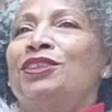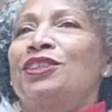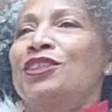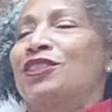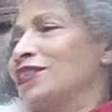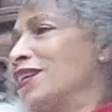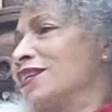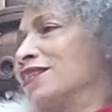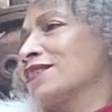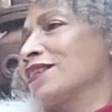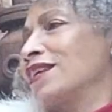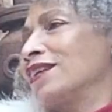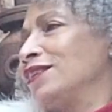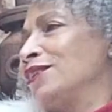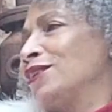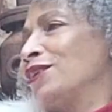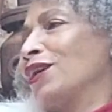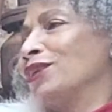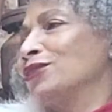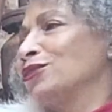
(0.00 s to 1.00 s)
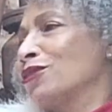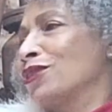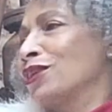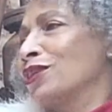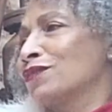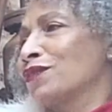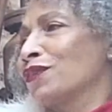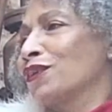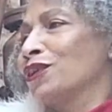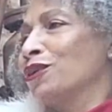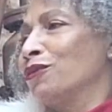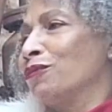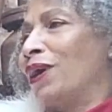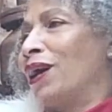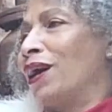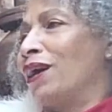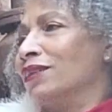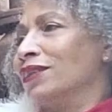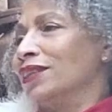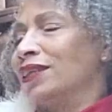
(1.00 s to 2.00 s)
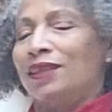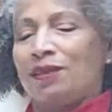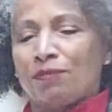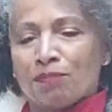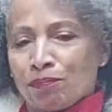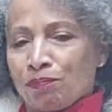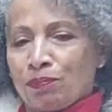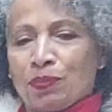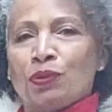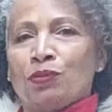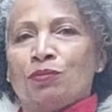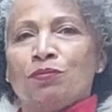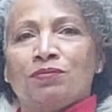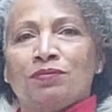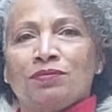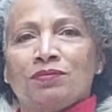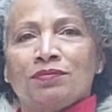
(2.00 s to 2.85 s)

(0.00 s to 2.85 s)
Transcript: Just things that, I'll do things for a little while, and then boom.